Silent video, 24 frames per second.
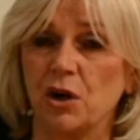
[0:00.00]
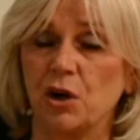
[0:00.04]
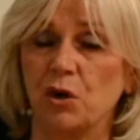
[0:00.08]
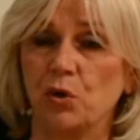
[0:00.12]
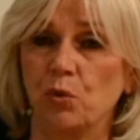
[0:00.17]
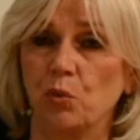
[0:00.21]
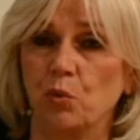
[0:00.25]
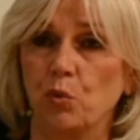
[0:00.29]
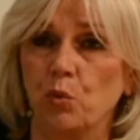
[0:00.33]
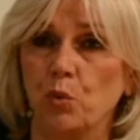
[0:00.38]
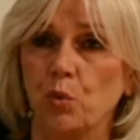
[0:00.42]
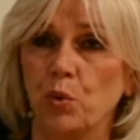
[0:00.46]

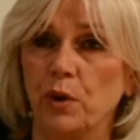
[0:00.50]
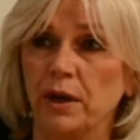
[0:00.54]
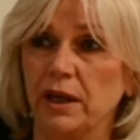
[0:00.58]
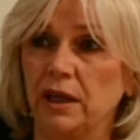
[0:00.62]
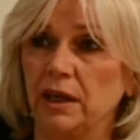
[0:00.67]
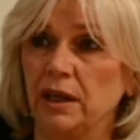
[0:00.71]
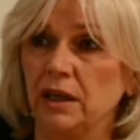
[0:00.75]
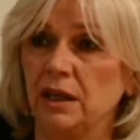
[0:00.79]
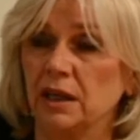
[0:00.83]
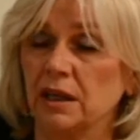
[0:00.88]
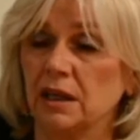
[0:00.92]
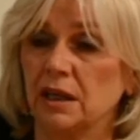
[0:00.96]

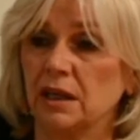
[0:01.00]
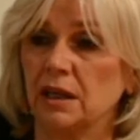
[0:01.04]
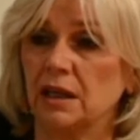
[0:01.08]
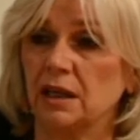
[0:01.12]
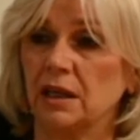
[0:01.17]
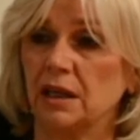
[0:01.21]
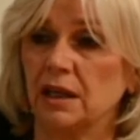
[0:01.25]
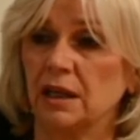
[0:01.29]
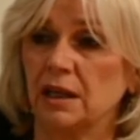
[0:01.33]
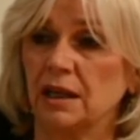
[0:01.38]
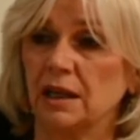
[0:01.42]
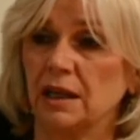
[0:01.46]
we
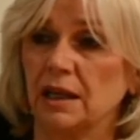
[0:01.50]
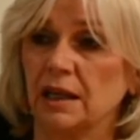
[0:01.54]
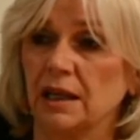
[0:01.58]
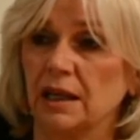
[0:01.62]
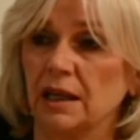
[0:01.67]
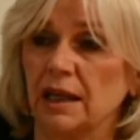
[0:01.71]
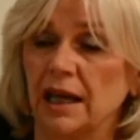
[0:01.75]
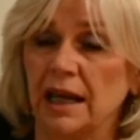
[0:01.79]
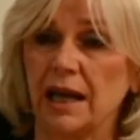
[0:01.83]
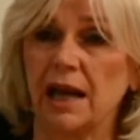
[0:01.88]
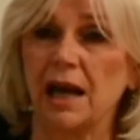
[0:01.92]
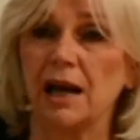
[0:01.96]

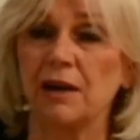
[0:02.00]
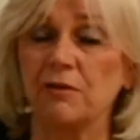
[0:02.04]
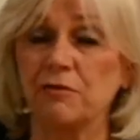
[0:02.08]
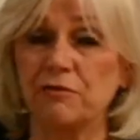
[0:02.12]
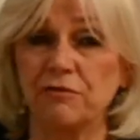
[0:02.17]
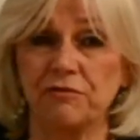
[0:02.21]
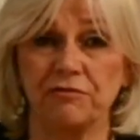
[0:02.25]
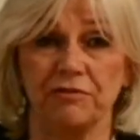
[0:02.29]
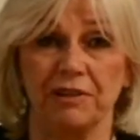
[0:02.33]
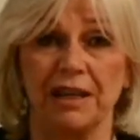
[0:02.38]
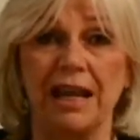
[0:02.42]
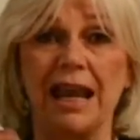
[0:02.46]

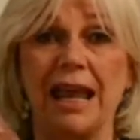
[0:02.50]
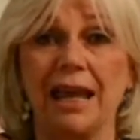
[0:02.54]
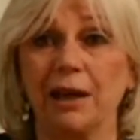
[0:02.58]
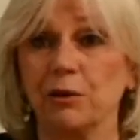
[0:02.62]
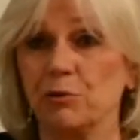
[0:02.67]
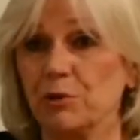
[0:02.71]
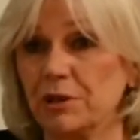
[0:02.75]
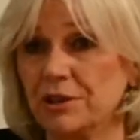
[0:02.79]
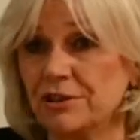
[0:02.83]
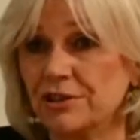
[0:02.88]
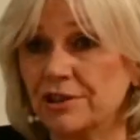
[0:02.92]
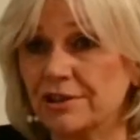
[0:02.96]
have
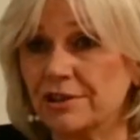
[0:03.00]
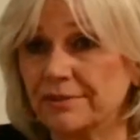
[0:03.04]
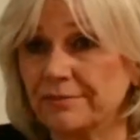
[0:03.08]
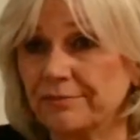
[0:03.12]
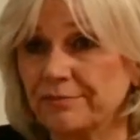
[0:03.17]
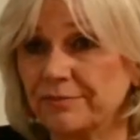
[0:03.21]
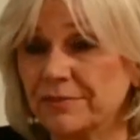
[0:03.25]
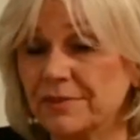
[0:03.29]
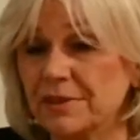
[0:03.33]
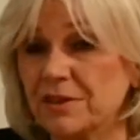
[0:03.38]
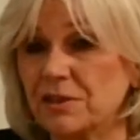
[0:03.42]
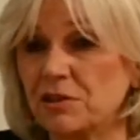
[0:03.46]
language.
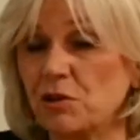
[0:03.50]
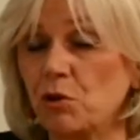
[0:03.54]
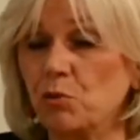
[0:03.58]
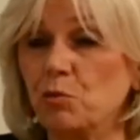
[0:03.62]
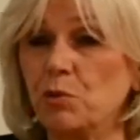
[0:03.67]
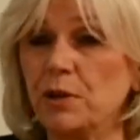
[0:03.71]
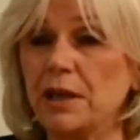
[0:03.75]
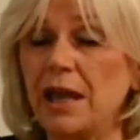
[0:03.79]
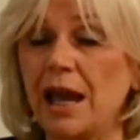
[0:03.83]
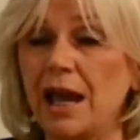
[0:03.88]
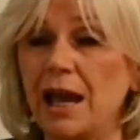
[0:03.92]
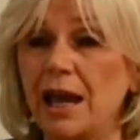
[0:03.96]
So
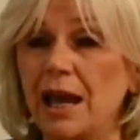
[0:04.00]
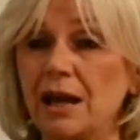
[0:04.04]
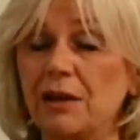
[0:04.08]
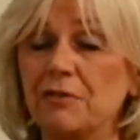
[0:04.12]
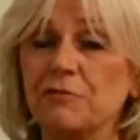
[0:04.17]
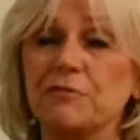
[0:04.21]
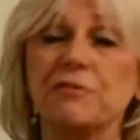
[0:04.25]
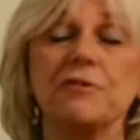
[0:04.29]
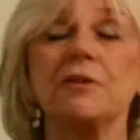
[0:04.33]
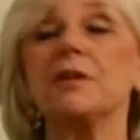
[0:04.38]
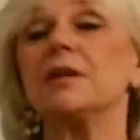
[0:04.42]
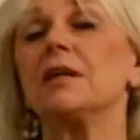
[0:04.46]
we
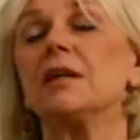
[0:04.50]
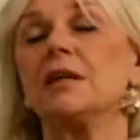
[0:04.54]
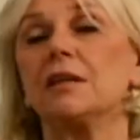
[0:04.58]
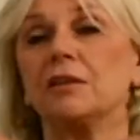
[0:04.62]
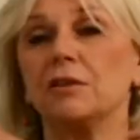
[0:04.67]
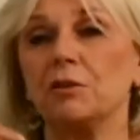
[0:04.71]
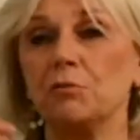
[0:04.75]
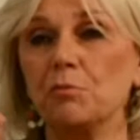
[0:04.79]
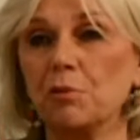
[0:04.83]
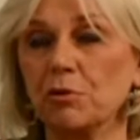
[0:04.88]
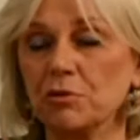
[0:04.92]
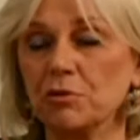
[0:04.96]
have
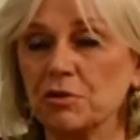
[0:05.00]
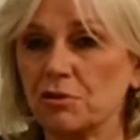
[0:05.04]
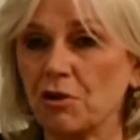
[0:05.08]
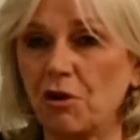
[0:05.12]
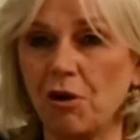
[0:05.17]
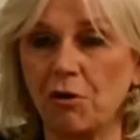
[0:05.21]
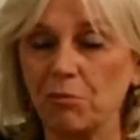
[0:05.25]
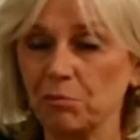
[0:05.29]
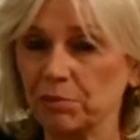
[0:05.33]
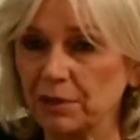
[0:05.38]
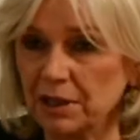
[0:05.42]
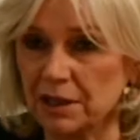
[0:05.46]
the most
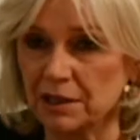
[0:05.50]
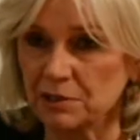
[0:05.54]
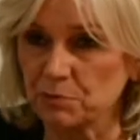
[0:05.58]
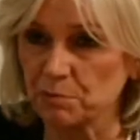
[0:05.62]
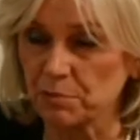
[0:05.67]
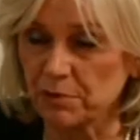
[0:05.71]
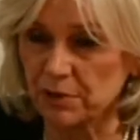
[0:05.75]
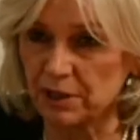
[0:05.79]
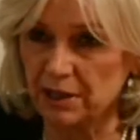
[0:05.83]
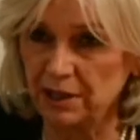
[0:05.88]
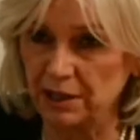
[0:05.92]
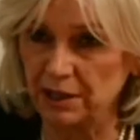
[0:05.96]
complex
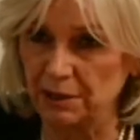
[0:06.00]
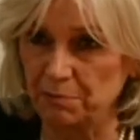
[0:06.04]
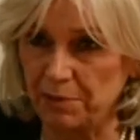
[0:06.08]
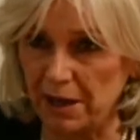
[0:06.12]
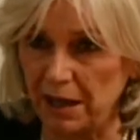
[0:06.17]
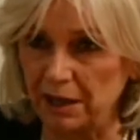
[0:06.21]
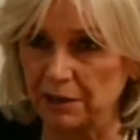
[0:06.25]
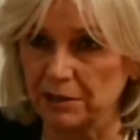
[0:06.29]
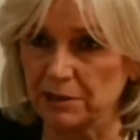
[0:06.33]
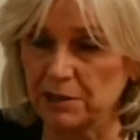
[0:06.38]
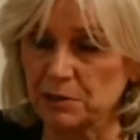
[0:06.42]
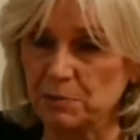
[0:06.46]
breathing
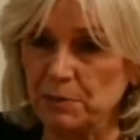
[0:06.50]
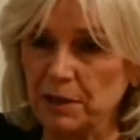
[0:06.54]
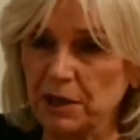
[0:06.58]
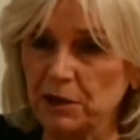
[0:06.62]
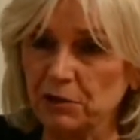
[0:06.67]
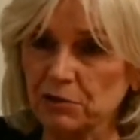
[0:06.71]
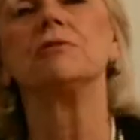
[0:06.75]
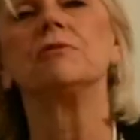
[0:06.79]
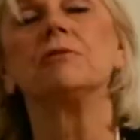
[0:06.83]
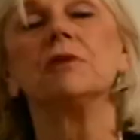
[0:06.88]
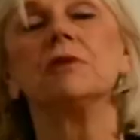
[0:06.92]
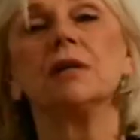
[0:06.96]
patterns
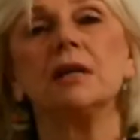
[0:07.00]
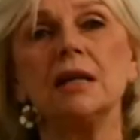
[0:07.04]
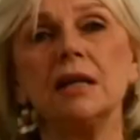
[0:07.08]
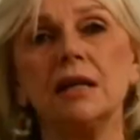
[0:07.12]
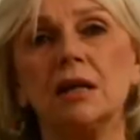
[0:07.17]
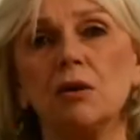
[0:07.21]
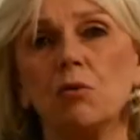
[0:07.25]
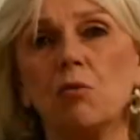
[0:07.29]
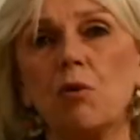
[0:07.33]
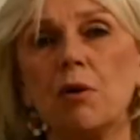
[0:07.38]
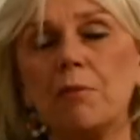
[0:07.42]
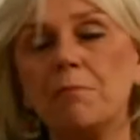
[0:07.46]
because
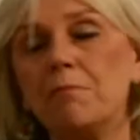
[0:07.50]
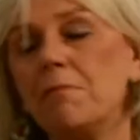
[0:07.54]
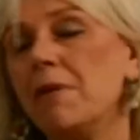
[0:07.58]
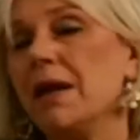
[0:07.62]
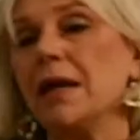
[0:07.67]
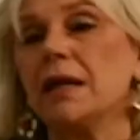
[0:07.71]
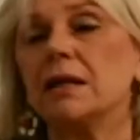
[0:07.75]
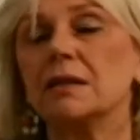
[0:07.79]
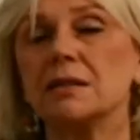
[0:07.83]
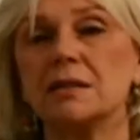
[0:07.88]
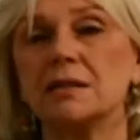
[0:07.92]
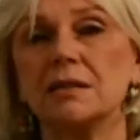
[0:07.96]
what
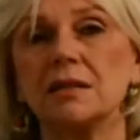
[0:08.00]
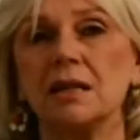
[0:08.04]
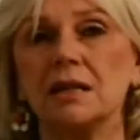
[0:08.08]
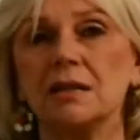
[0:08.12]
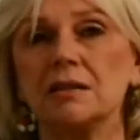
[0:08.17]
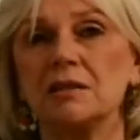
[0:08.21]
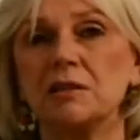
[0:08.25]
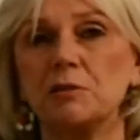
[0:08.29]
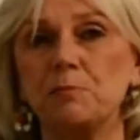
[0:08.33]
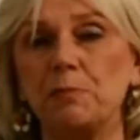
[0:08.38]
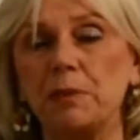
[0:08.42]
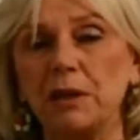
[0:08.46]
makes
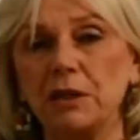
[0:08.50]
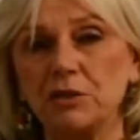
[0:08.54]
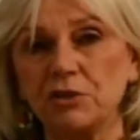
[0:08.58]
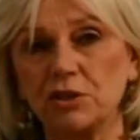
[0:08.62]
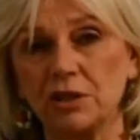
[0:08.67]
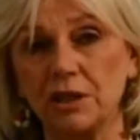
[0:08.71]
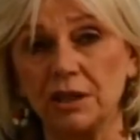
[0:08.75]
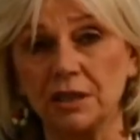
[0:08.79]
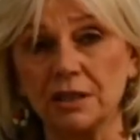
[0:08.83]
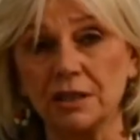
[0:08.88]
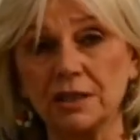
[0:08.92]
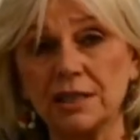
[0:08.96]

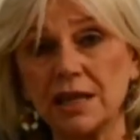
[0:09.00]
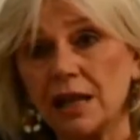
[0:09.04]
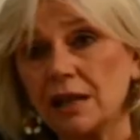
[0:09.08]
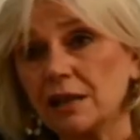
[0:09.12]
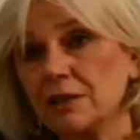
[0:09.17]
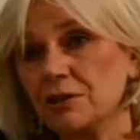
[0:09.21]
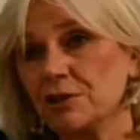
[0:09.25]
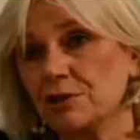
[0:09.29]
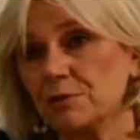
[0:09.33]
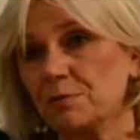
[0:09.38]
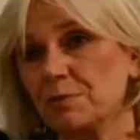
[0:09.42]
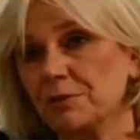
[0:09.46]
speech
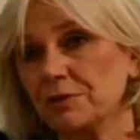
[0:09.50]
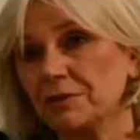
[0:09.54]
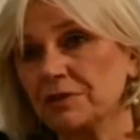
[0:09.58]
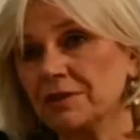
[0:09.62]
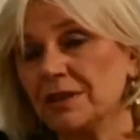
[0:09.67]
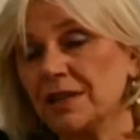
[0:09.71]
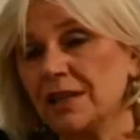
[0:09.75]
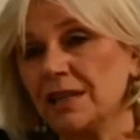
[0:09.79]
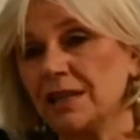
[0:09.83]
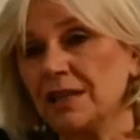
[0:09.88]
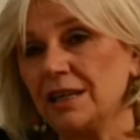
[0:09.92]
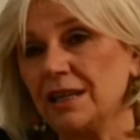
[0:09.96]
intelligible
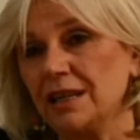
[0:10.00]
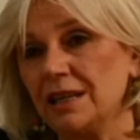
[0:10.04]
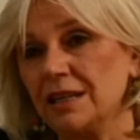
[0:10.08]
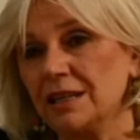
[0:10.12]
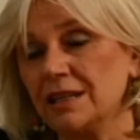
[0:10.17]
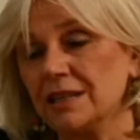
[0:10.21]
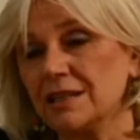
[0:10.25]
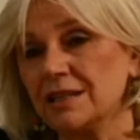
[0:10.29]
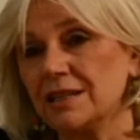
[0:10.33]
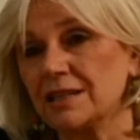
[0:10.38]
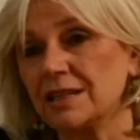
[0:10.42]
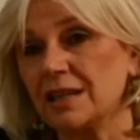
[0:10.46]

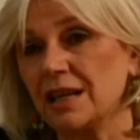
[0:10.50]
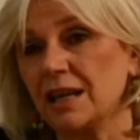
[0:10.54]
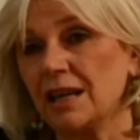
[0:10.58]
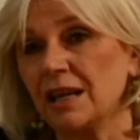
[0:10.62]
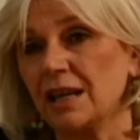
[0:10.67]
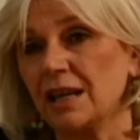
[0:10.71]
is